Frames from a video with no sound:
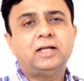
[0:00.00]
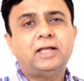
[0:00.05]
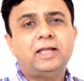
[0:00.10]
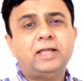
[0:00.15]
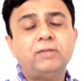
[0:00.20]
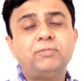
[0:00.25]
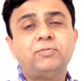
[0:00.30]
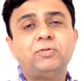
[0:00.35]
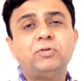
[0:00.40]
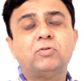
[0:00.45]

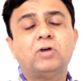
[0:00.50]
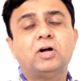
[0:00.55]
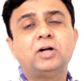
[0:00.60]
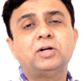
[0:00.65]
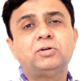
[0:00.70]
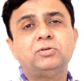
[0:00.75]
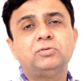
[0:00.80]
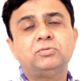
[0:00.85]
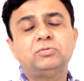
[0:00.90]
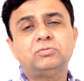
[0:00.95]
If you
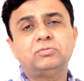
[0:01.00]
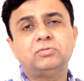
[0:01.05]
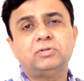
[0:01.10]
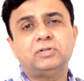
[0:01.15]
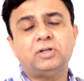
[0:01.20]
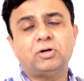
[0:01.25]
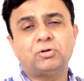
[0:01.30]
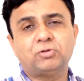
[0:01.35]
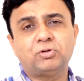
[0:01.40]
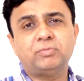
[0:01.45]
want to
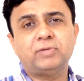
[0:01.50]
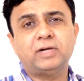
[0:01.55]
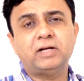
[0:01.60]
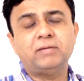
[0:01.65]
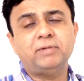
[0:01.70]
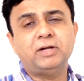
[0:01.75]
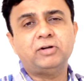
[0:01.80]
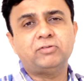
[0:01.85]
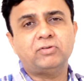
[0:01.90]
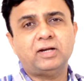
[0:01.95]

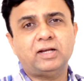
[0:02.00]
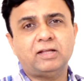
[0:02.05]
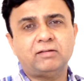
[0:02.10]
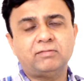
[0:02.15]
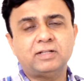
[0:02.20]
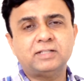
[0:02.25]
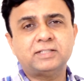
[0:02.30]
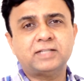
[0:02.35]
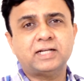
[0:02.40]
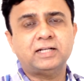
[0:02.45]
document B12
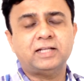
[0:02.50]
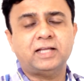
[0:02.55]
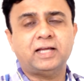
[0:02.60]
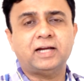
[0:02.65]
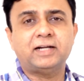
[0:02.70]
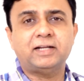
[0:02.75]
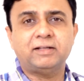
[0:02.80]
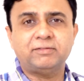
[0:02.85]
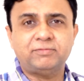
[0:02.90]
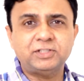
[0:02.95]
levels and they
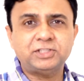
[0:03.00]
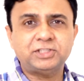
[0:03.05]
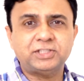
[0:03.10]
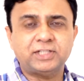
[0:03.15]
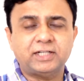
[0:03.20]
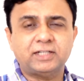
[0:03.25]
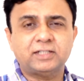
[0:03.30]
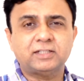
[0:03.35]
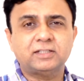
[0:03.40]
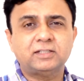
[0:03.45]
are
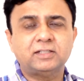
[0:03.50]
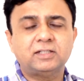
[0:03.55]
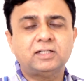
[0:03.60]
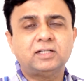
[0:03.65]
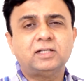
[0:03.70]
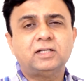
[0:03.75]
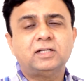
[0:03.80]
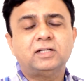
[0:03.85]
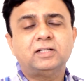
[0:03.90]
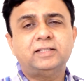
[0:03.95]
deficient,
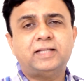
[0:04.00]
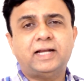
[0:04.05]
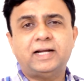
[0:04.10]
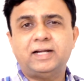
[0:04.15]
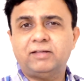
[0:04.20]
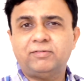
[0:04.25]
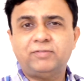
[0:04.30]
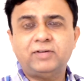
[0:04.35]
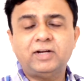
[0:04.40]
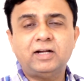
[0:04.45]
then
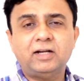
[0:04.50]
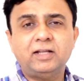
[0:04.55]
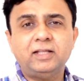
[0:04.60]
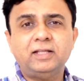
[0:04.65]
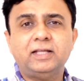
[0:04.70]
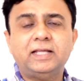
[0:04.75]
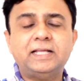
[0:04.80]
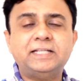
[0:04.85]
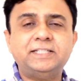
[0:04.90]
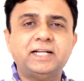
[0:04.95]
definitely
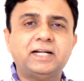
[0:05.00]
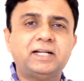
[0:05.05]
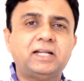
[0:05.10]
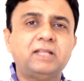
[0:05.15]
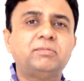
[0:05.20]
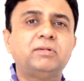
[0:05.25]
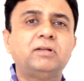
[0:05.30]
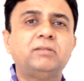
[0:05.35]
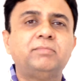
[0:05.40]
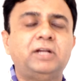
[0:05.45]

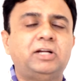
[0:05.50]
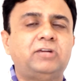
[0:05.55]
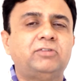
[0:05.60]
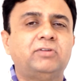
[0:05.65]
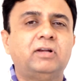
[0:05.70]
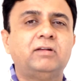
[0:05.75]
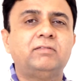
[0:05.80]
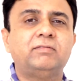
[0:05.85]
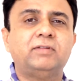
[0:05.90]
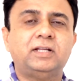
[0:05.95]
injectable
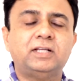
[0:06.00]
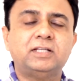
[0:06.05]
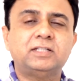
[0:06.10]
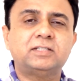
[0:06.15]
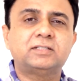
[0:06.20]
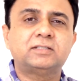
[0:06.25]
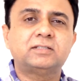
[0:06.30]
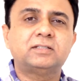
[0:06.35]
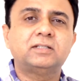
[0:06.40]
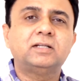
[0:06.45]
B12
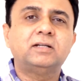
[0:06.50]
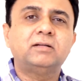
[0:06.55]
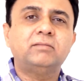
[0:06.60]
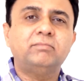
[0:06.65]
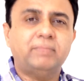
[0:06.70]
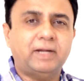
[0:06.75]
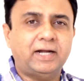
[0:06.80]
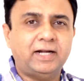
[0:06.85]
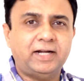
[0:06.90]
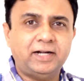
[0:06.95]
is
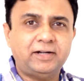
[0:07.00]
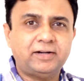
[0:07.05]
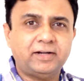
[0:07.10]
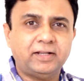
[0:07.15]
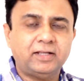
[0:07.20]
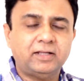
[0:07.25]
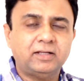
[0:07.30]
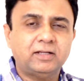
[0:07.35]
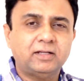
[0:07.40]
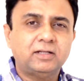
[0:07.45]

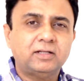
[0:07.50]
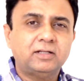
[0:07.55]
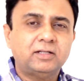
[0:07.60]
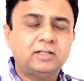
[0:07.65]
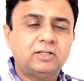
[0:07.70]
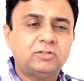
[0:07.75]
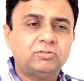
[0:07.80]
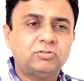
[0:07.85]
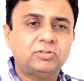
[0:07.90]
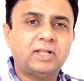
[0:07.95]
mandatory.
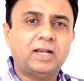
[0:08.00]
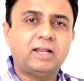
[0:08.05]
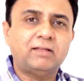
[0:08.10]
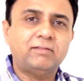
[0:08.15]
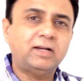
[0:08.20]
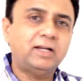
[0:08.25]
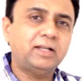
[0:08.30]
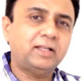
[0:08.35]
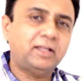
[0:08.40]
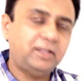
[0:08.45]
So the
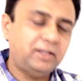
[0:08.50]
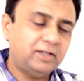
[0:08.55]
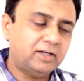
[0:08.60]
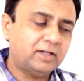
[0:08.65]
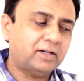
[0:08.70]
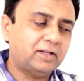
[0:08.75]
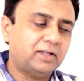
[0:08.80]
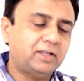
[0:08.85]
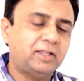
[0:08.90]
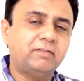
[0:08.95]
level
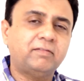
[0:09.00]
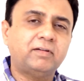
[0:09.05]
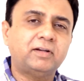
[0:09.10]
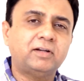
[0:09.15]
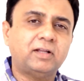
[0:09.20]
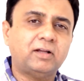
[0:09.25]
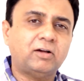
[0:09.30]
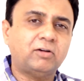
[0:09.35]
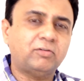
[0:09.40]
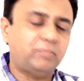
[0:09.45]
here
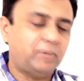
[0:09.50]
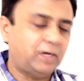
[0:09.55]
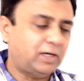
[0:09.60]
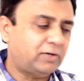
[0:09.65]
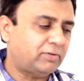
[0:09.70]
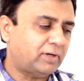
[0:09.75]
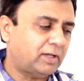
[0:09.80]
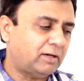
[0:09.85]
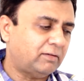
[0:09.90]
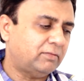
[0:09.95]
given of
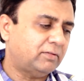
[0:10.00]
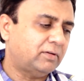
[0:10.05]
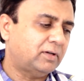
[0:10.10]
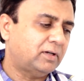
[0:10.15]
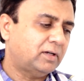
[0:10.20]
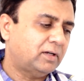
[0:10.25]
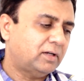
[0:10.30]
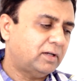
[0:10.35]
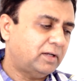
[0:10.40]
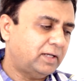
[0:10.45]
B12
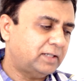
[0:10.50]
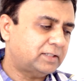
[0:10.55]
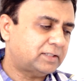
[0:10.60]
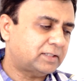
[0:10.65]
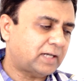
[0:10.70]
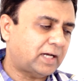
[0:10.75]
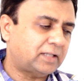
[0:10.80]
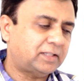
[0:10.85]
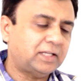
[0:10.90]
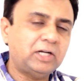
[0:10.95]

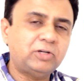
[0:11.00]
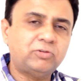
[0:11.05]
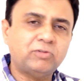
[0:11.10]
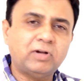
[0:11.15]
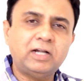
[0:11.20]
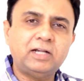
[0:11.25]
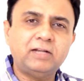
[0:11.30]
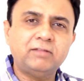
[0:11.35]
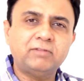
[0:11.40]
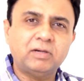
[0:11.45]
is I think
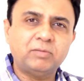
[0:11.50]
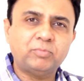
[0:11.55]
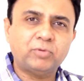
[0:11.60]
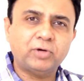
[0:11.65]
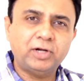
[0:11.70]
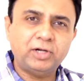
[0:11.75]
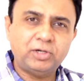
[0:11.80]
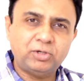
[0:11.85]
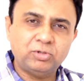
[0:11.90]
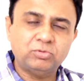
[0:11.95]

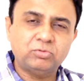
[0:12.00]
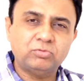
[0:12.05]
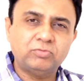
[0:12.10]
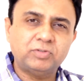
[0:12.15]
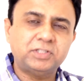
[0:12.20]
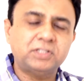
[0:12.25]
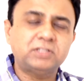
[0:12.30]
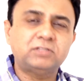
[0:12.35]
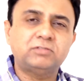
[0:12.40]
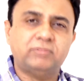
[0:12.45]
21.2
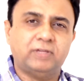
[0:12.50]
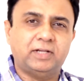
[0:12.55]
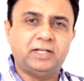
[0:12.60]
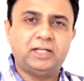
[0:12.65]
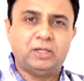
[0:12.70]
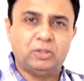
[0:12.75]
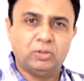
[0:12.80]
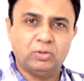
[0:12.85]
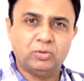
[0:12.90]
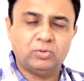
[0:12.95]
which is
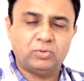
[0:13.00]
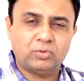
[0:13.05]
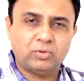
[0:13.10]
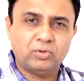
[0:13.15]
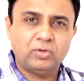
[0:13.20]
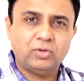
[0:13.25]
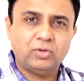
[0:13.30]
very low